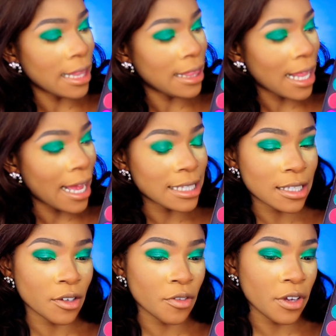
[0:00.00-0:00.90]

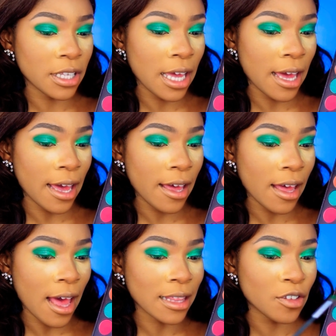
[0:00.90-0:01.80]
lighter green here
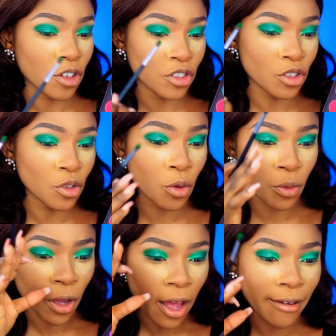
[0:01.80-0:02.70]
and just,
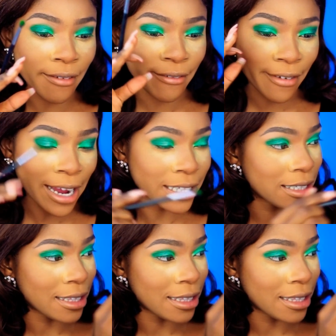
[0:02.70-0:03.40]
grade